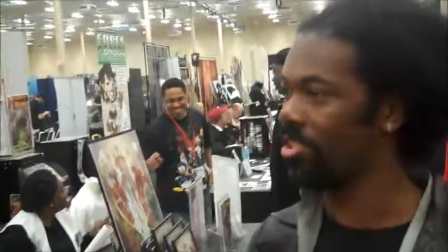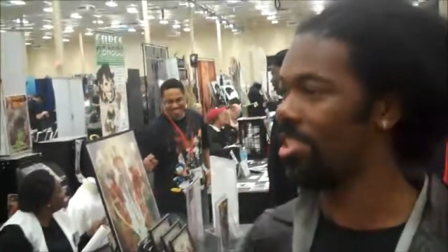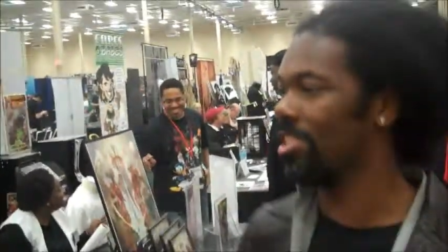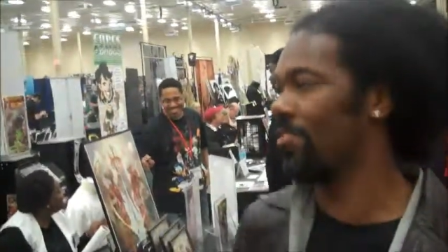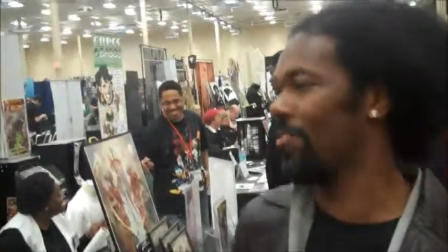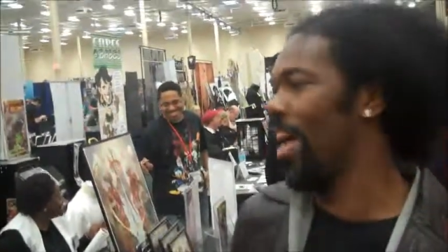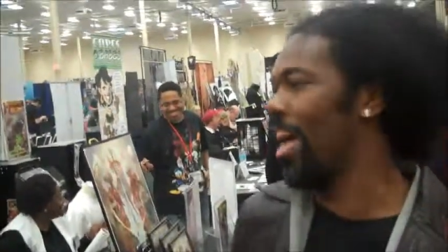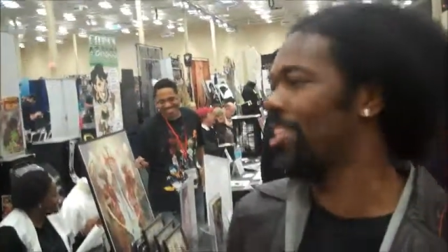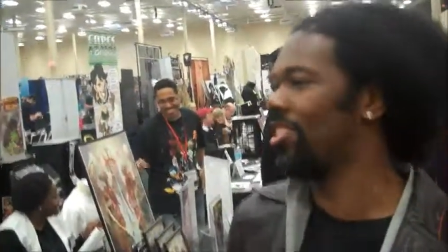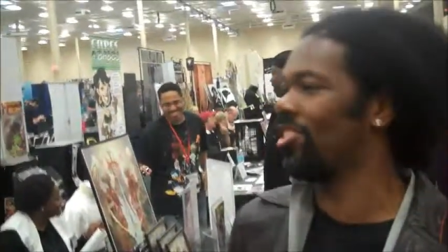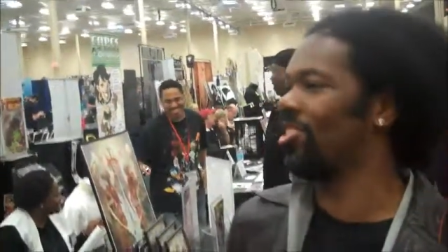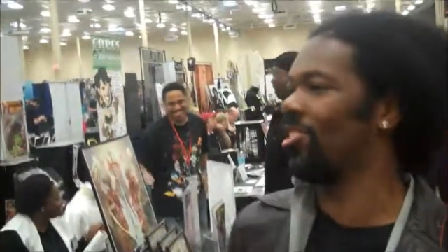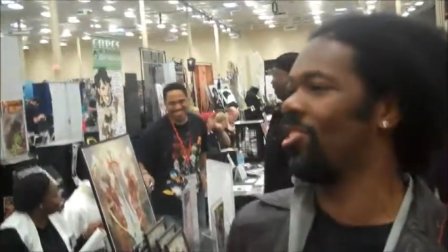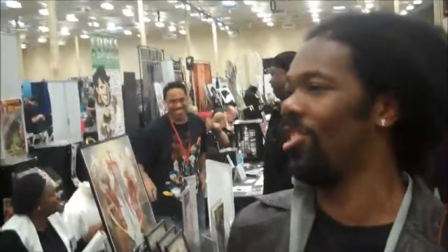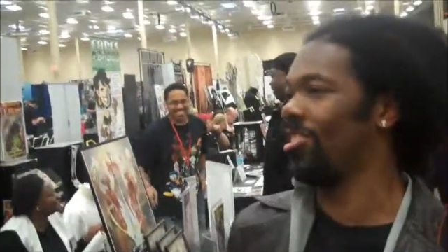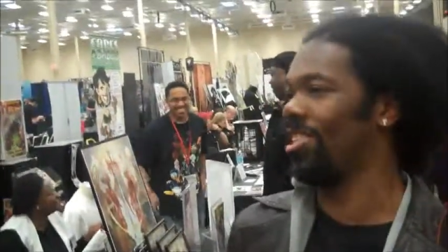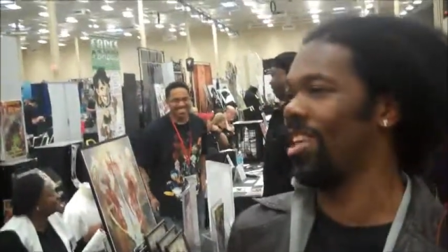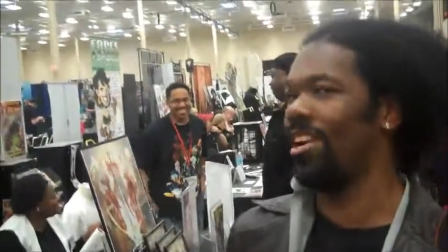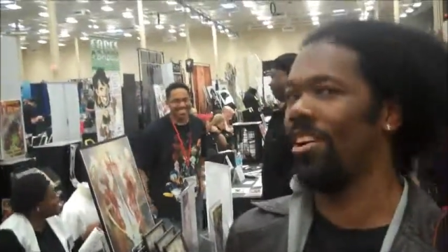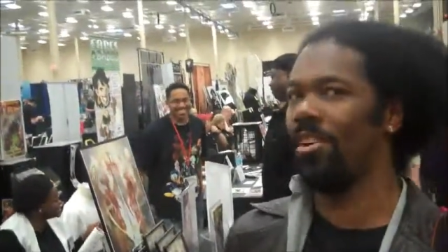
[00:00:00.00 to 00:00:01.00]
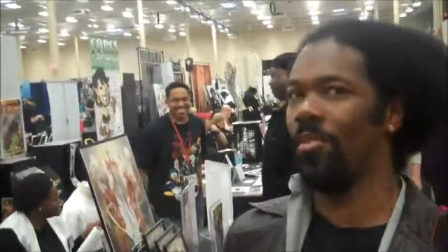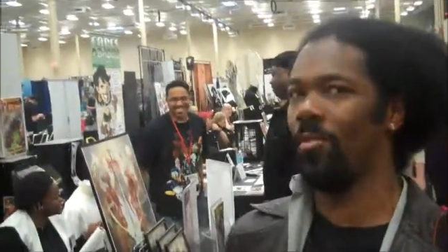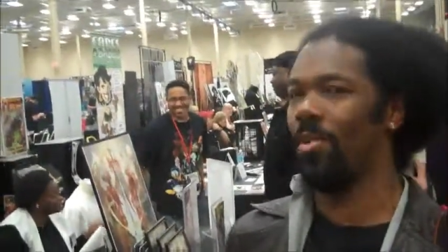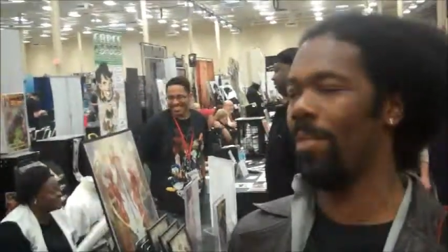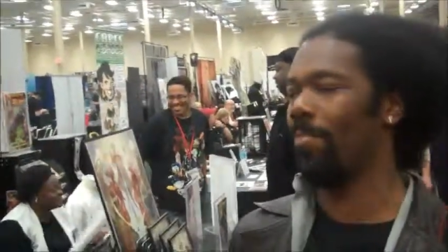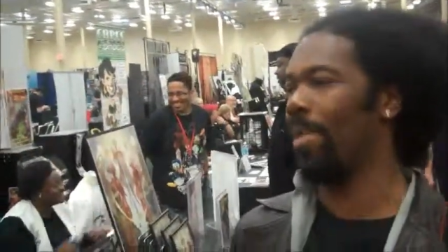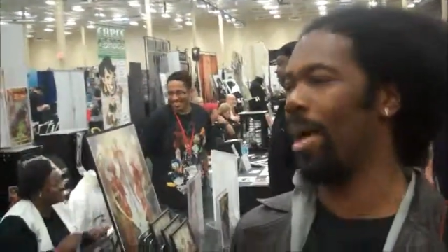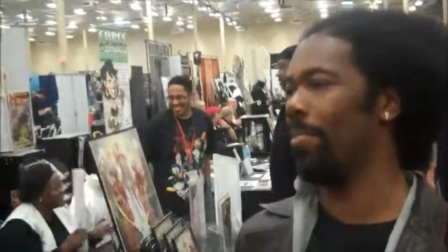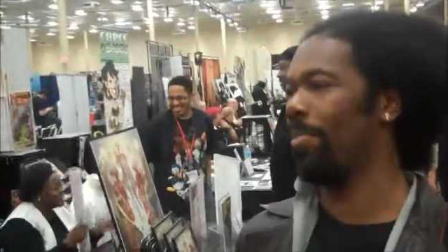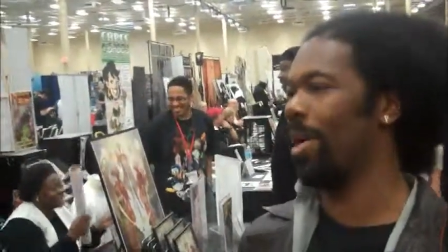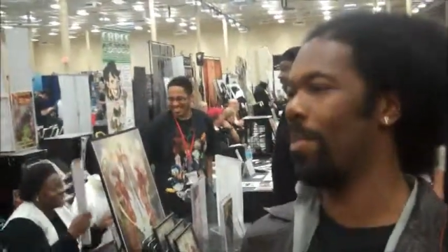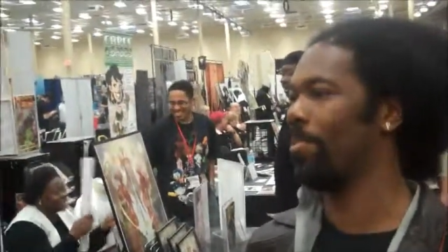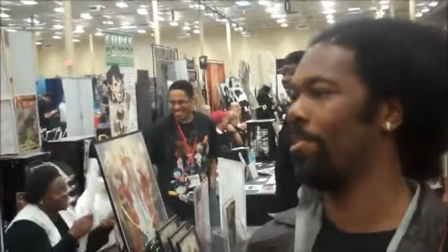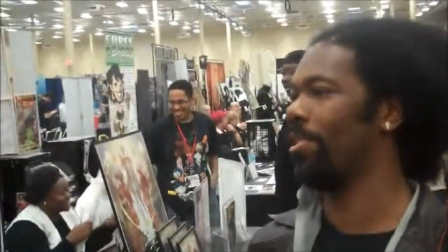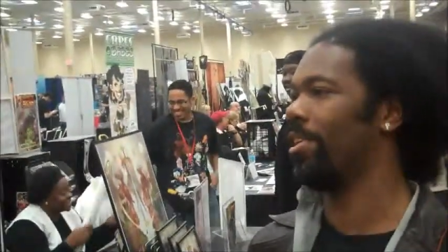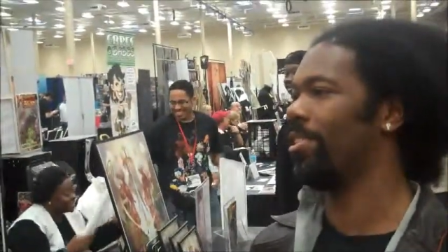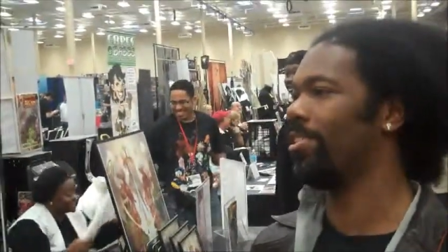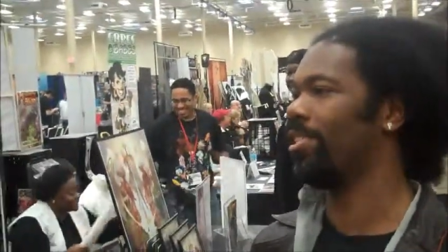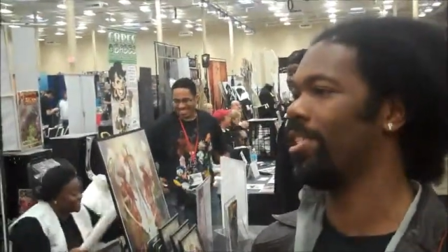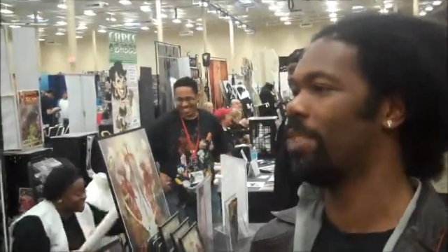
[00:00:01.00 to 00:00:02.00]
because if I just looked at her and went by my
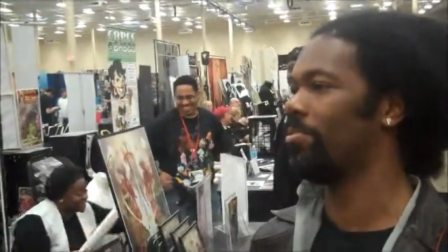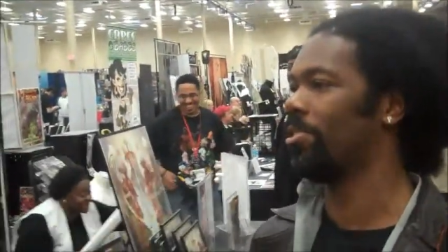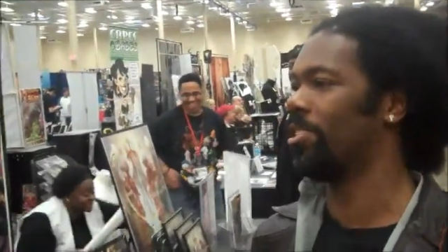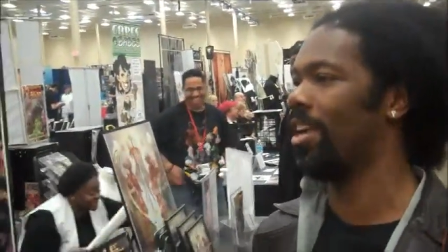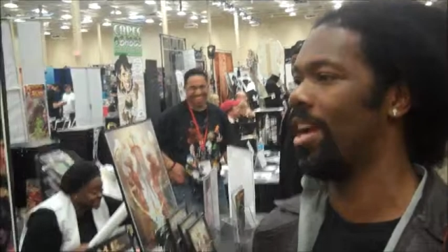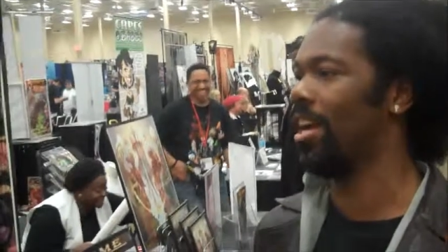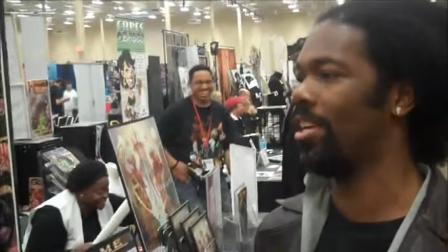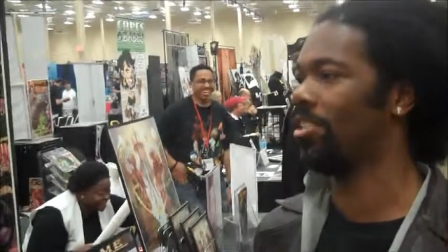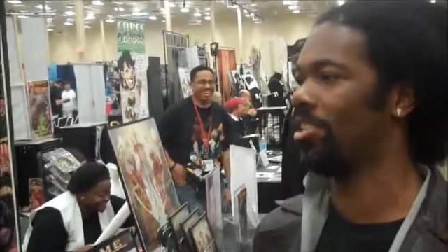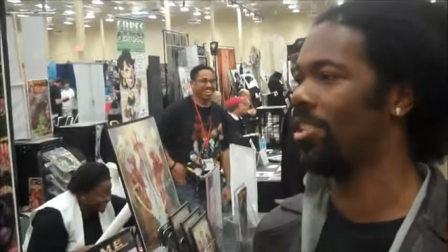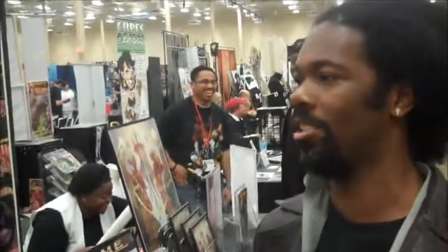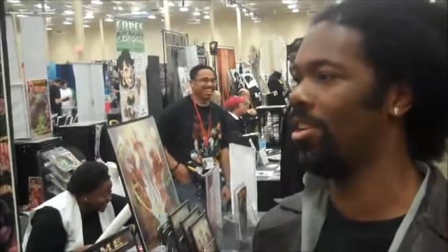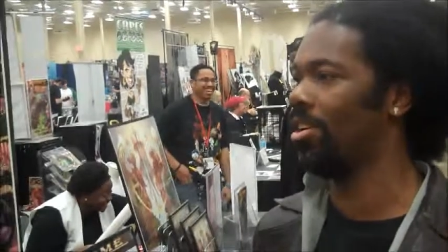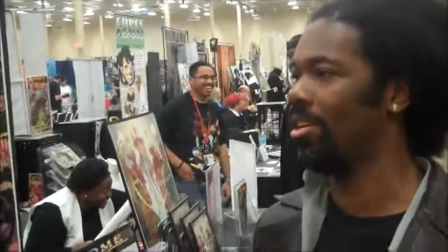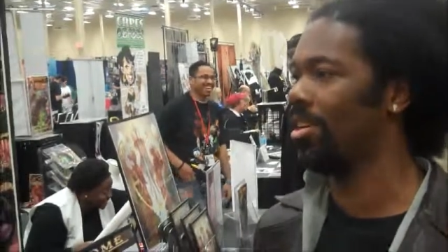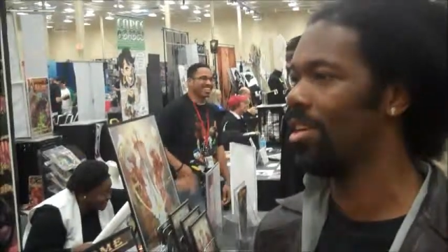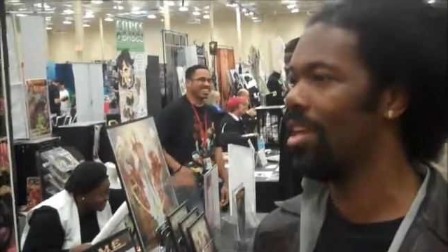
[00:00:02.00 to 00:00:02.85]
preconception of how she looked,